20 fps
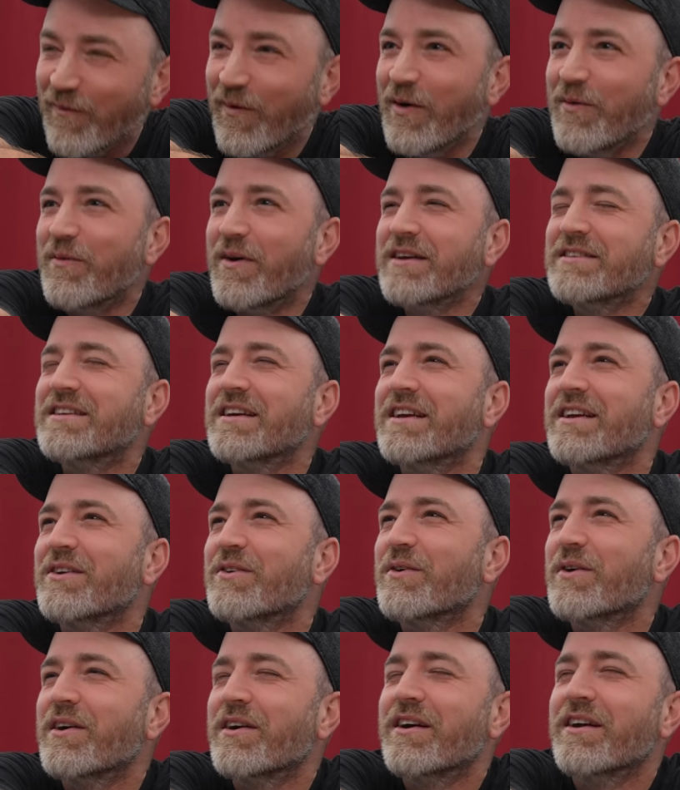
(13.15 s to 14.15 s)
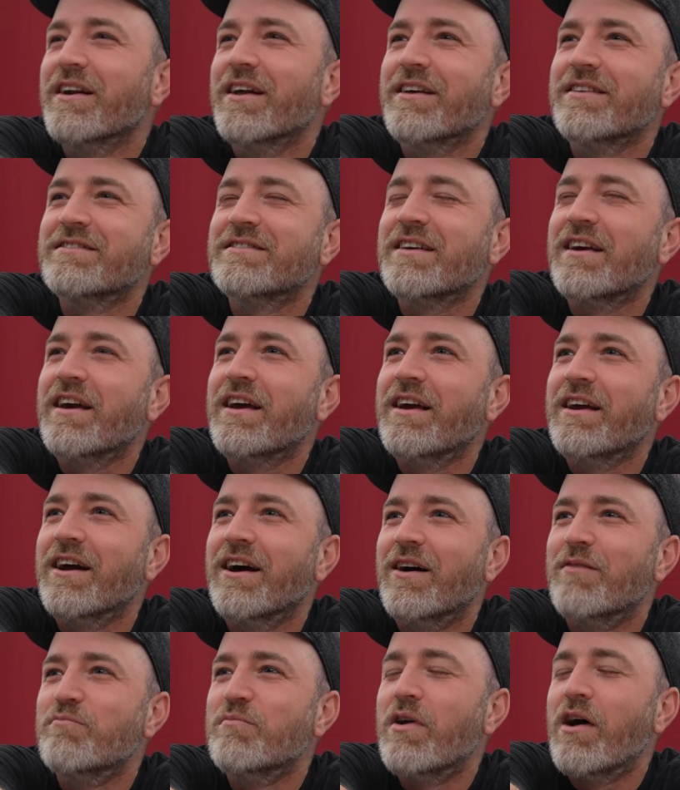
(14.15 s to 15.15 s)
what was it? You were gonna say
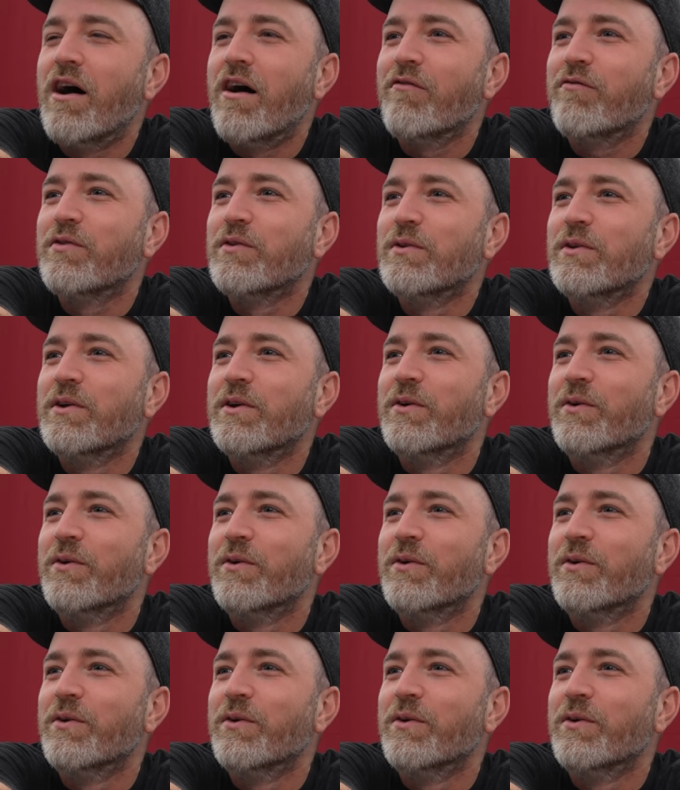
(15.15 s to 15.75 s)
I'm not fooling